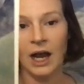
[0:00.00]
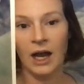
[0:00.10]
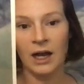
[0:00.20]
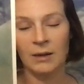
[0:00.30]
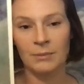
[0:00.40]

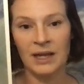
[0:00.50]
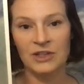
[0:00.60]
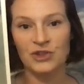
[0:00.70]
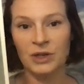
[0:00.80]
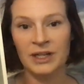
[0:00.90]
um,
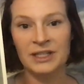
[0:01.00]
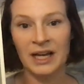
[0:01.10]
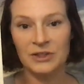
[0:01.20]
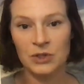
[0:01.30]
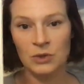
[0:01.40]
and trying
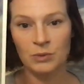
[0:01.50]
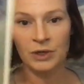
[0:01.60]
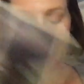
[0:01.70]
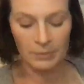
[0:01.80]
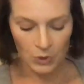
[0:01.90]
not to
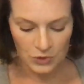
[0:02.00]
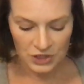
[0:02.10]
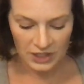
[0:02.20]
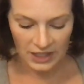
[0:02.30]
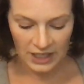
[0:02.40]
bring emotion